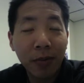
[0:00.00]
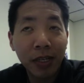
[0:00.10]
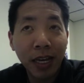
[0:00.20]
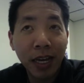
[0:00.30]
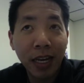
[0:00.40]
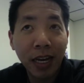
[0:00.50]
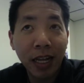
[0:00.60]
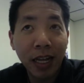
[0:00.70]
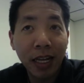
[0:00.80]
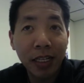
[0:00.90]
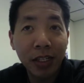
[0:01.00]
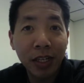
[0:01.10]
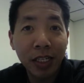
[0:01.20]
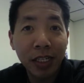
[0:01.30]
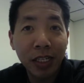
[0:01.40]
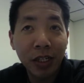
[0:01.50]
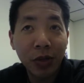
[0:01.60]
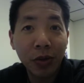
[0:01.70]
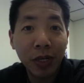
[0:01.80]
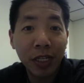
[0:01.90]
what Danielle and Jesse
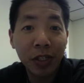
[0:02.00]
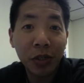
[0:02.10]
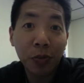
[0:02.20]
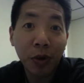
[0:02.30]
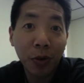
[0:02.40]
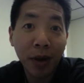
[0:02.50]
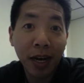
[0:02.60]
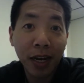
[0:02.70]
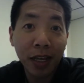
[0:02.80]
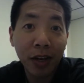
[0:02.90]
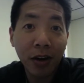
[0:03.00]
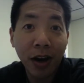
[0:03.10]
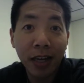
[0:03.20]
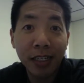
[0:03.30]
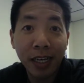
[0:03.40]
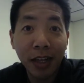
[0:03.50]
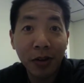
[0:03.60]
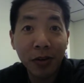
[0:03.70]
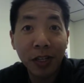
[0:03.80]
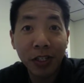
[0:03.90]
do is just put her back in there and tell
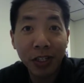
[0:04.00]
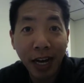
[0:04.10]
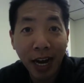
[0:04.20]
her that she